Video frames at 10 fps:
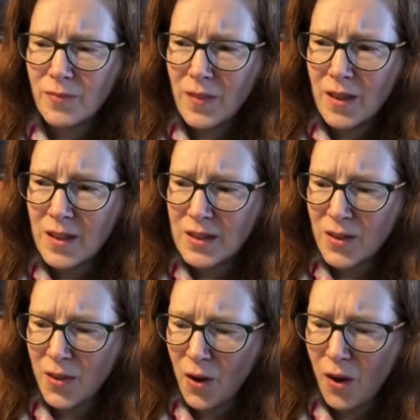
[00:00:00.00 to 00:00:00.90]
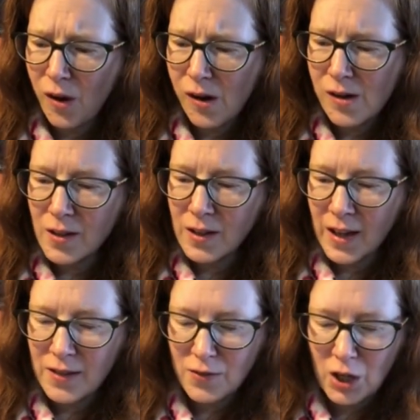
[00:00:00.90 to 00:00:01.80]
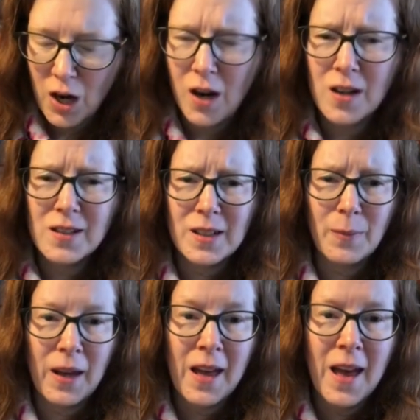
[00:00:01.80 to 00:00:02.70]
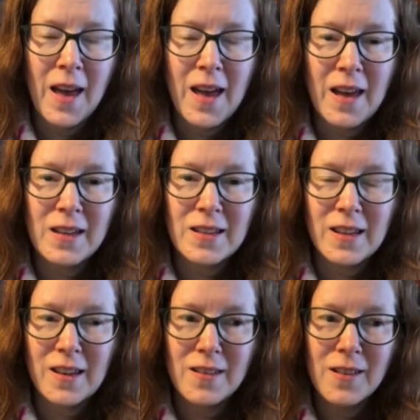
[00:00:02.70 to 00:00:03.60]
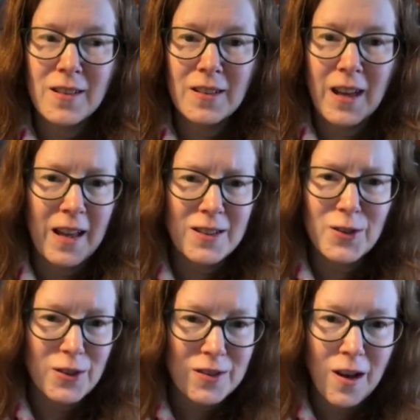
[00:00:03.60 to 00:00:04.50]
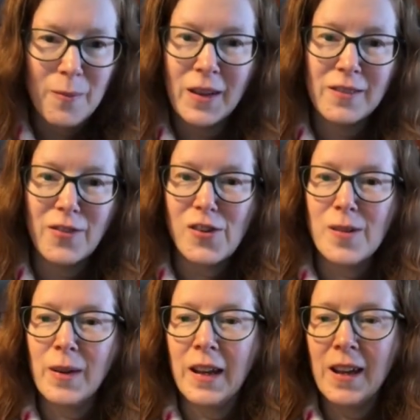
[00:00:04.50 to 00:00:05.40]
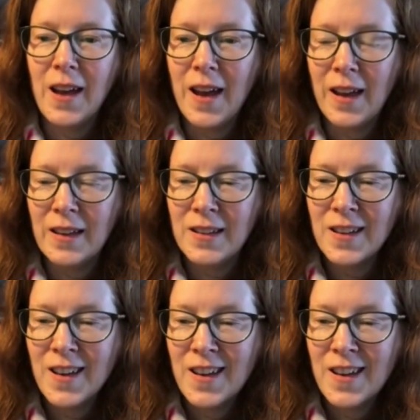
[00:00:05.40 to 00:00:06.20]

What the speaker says: this thought kind of recurs in my head that cancer is coming for me, and